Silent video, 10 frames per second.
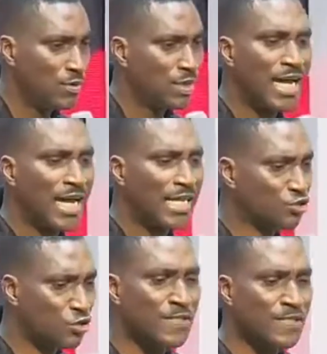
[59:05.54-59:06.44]
There are
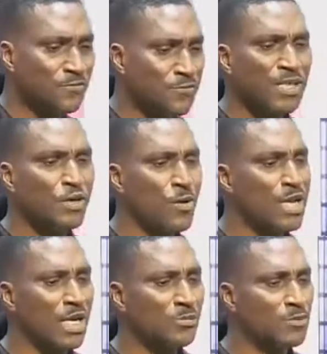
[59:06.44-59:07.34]
short video
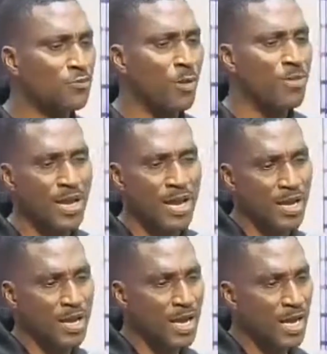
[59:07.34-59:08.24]
clips from here.